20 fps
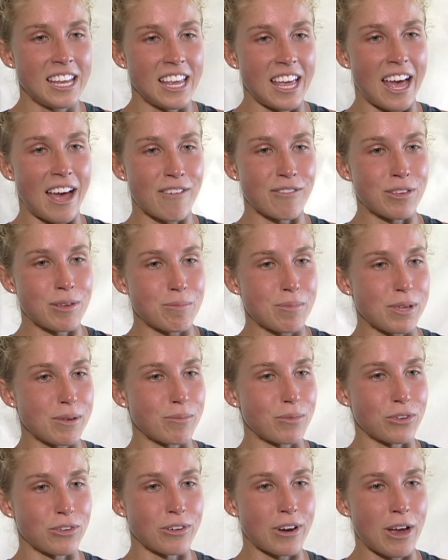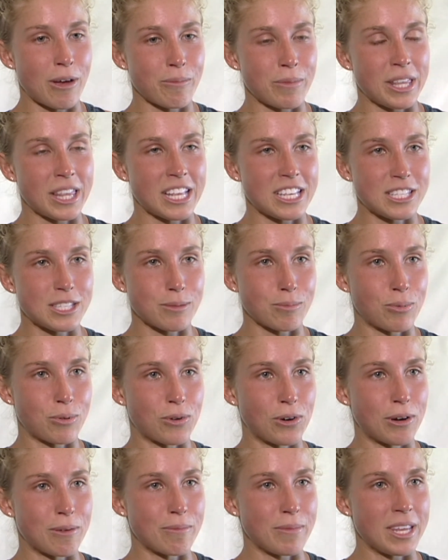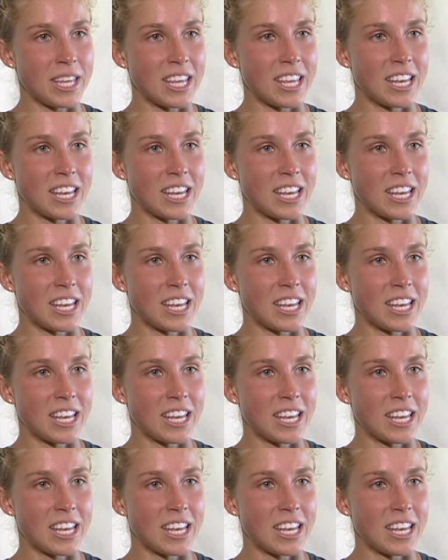having people around me that support me.